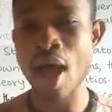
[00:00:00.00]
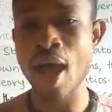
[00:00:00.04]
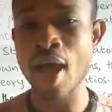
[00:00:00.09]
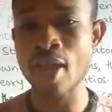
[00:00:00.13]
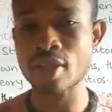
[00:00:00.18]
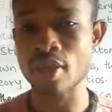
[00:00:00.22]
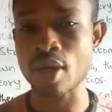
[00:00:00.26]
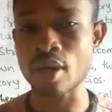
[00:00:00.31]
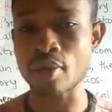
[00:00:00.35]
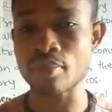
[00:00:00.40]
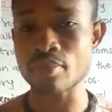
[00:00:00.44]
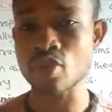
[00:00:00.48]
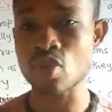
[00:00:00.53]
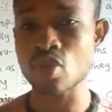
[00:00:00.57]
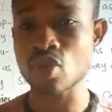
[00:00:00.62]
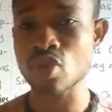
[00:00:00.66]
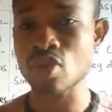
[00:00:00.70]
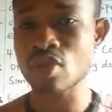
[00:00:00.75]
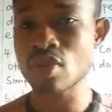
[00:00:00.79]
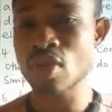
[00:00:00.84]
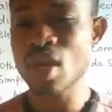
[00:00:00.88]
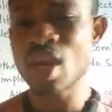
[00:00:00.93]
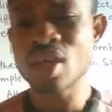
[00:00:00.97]

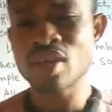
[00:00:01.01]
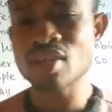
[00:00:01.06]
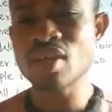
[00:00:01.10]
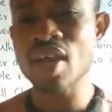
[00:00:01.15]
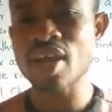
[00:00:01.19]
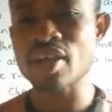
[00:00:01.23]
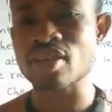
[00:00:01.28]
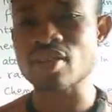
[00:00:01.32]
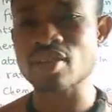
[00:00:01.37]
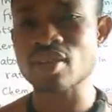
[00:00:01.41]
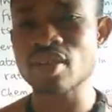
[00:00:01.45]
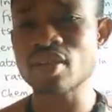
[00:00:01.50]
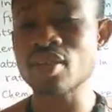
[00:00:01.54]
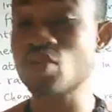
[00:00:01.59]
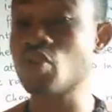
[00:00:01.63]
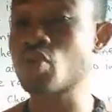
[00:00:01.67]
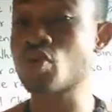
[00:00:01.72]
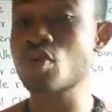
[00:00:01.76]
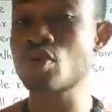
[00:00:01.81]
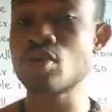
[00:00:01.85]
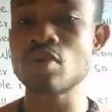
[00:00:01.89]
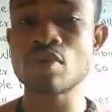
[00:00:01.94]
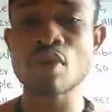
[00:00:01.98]
atoms. Yes, it
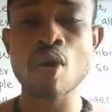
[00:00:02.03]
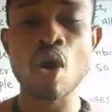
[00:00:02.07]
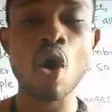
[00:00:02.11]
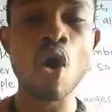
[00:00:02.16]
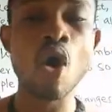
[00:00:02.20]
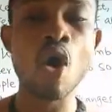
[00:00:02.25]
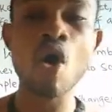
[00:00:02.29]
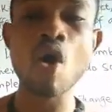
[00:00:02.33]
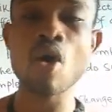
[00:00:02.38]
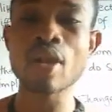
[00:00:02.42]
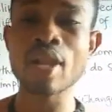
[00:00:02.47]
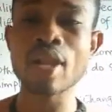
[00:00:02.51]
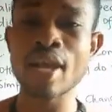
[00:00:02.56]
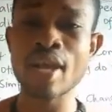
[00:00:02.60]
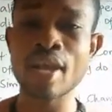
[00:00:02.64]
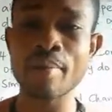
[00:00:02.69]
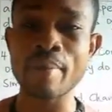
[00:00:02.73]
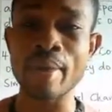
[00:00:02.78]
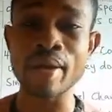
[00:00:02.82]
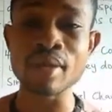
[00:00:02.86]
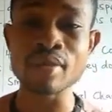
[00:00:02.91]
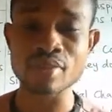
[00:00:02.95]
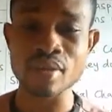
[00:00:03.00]
is true. All
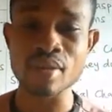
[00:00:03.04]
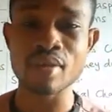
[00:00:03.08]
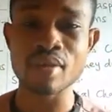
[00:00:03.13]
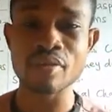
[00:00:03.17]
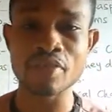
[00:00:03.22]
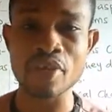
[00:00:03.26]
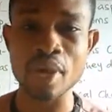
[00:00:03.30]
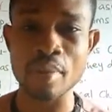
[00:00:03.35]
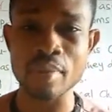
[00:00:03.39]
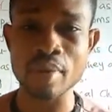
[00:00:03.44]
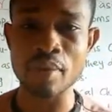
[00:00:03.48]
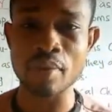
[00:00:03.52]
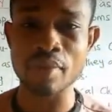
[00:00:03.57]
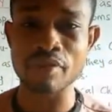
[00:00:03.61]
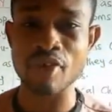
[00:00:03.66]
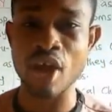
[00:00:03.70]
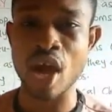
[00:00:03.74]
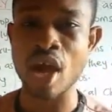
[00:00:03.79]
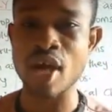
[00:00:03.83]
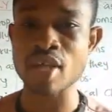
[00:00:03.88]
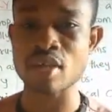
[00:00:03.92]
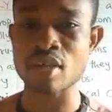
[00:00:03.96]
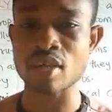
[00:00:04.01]
elements, they are made up
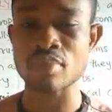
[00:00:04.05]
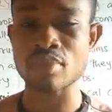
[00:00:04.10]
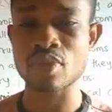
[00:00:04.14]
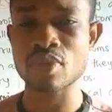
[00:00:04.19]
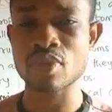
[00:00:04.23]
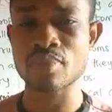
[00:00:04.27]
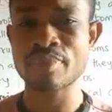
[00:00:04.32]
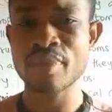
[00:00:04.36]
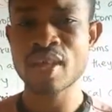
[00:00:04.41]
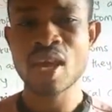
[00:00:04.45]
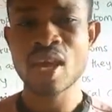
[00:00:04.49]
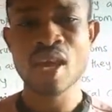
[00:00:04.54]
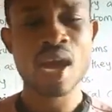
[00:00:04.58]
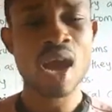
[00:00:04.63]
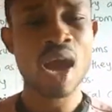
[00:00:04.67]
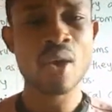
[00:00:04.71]
of atoms.